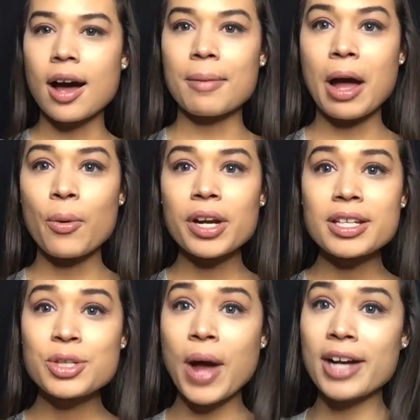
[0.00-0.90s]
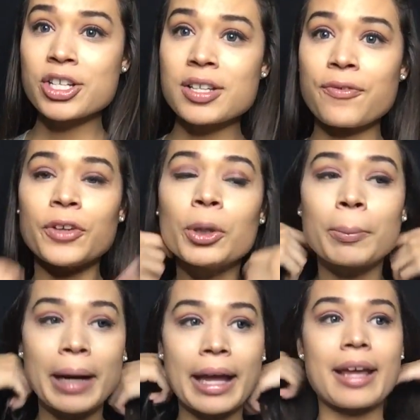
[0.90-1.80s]
Um, I wanted to actually
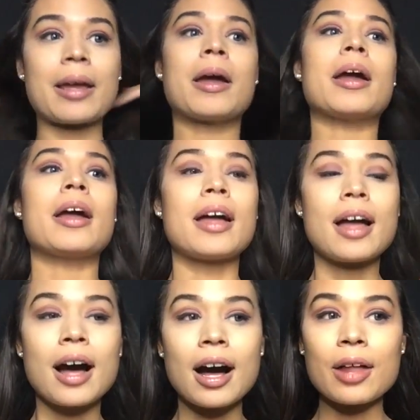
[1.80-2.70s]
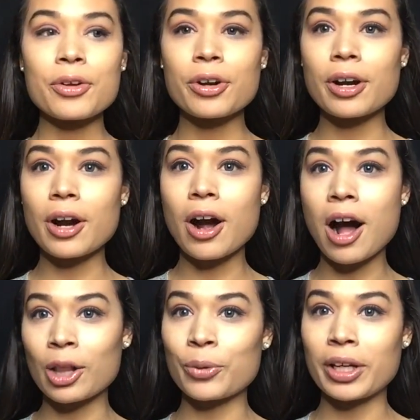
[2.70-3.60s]
film my other
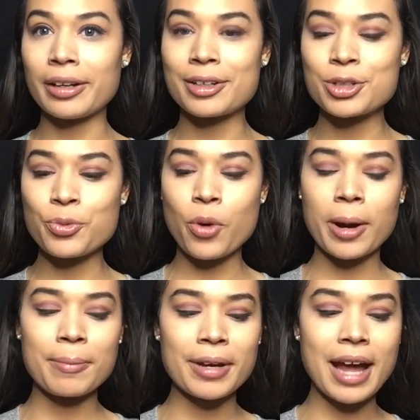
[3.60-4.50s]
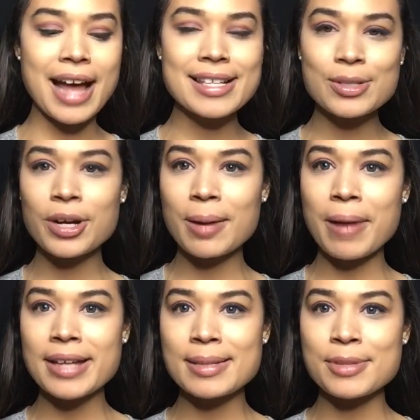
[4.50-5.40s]
Halloween one, but I still gotta
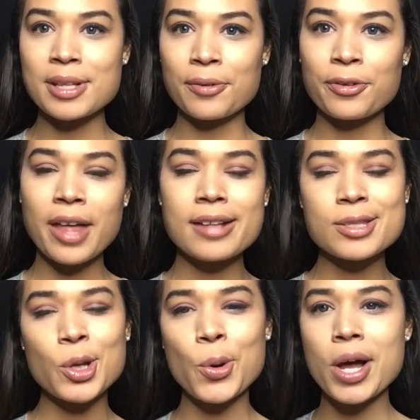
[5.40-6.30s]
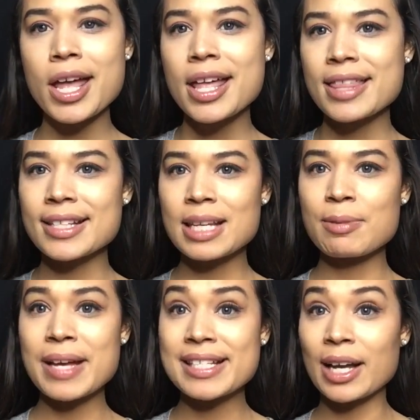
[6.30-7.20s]
buy some stuff for that. So that's gonna
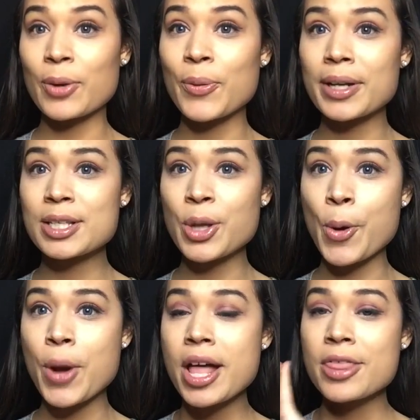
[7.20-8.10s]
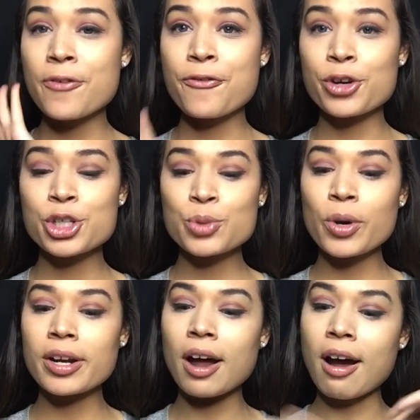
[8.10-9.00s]
be my second one. So the first
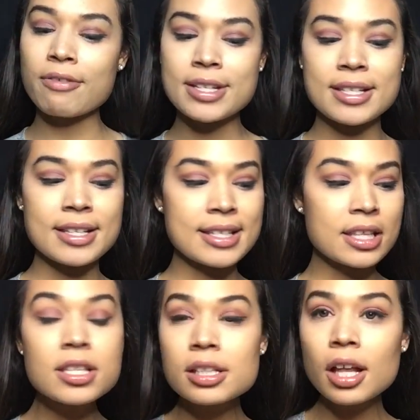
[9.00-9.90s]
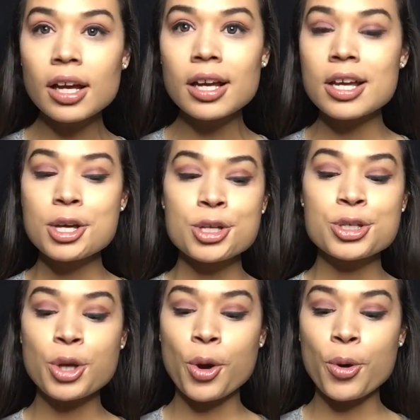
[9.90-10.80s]
one obviously is this look.
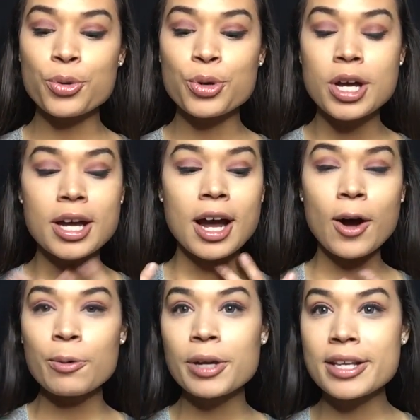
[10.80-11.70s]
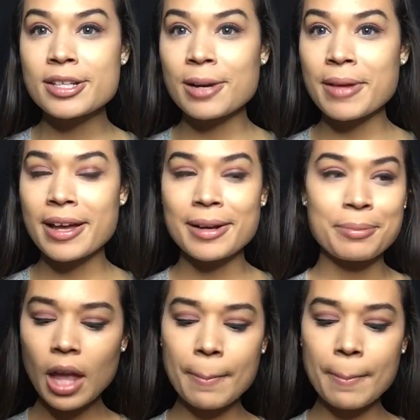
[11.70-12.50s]
So I hope you guys are not mad.